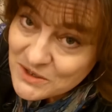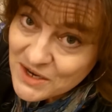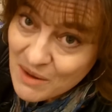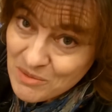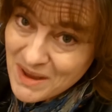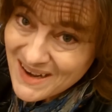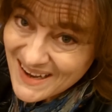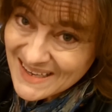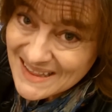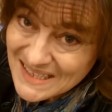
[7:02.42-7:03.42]
Mister Cameraman
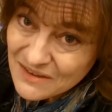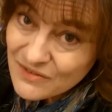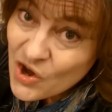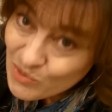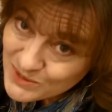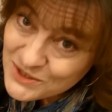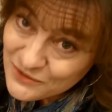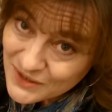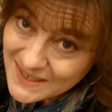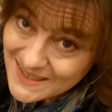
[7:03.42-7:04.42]
and I live almost
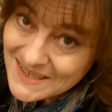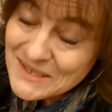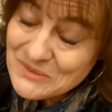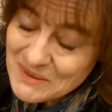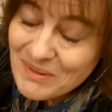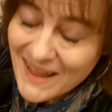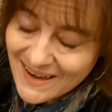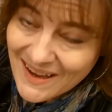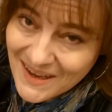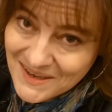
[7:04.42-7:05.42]
free, is we
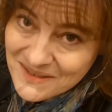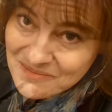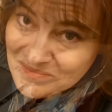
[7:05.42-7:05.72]
plan ahead.